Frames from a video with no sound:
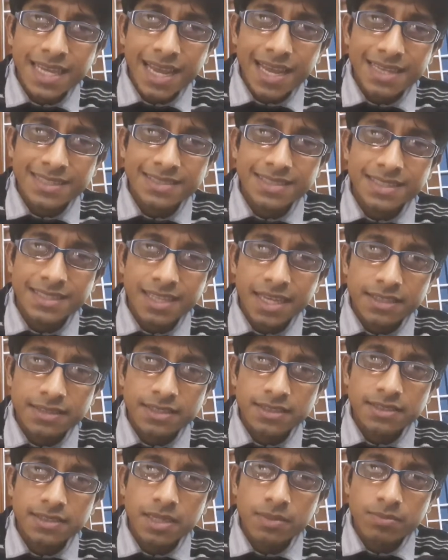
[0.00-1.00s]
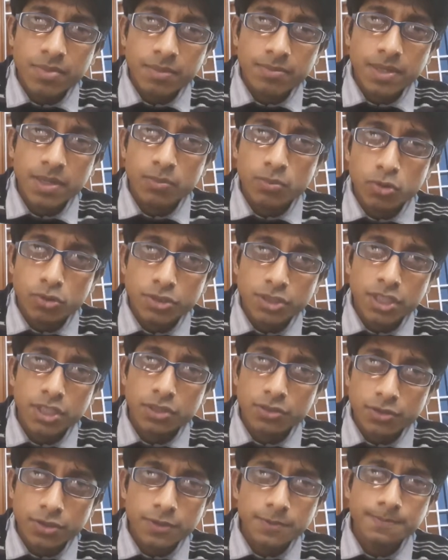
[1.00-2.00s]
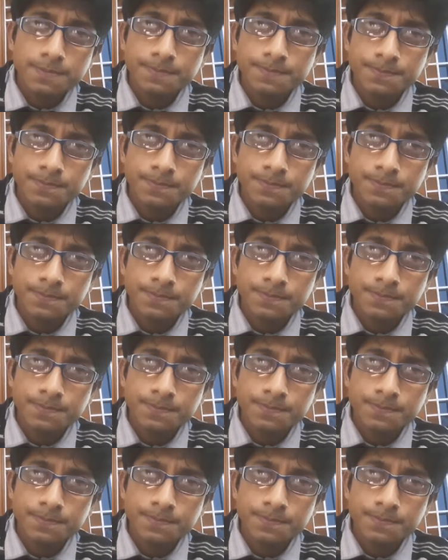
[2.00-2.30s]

as an assistant public prosecutor